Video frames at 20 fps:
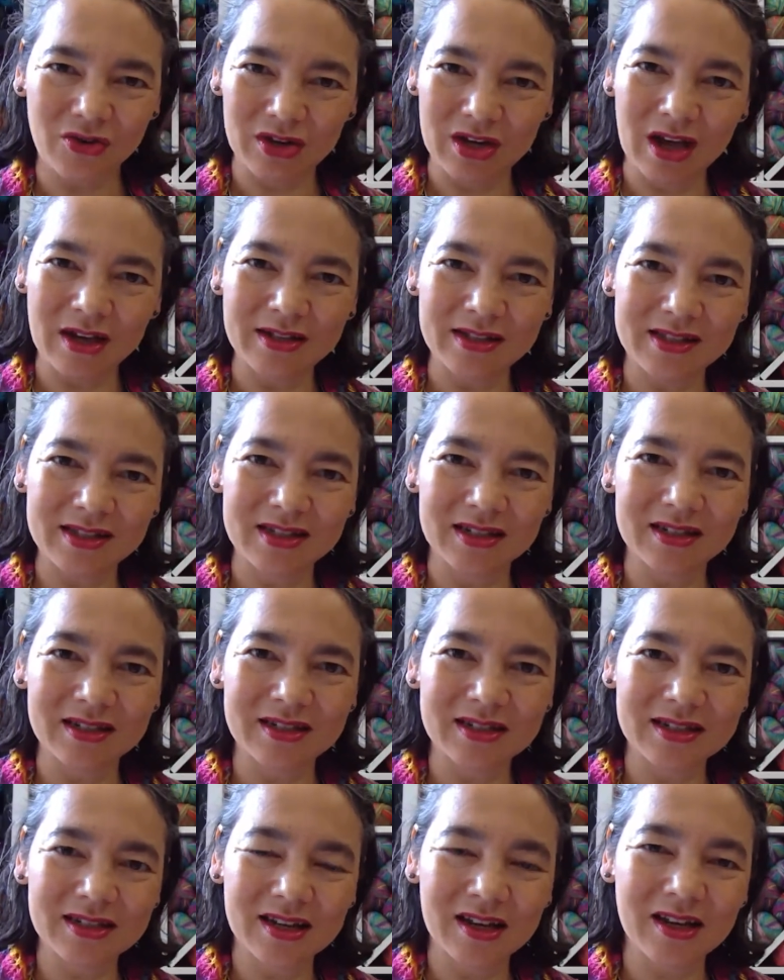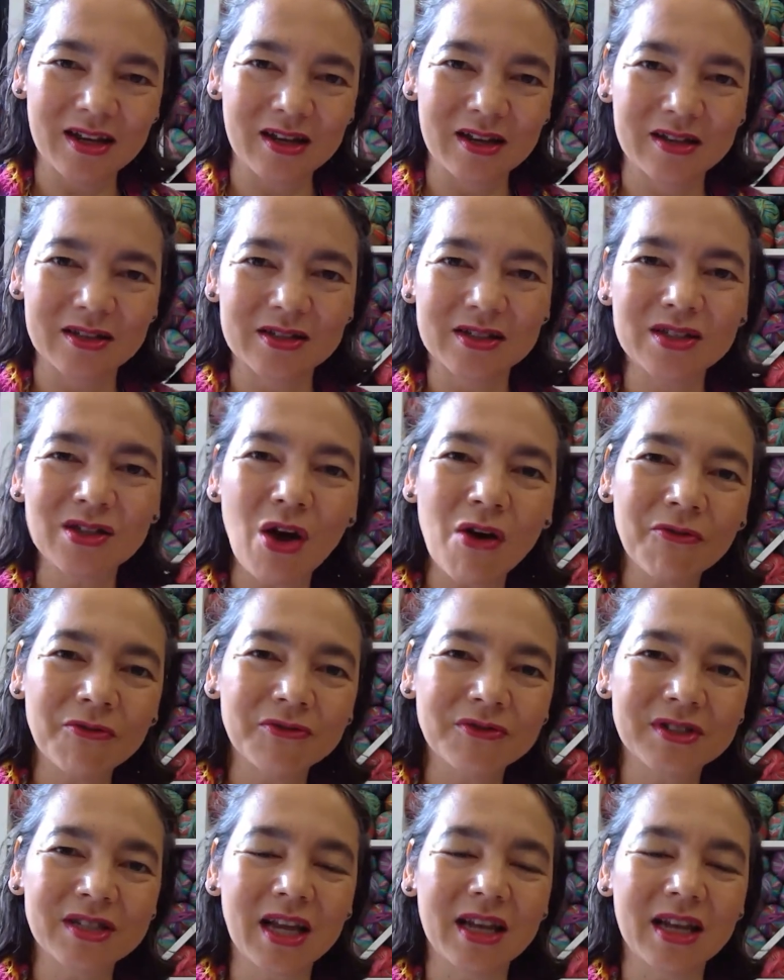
nice and soft,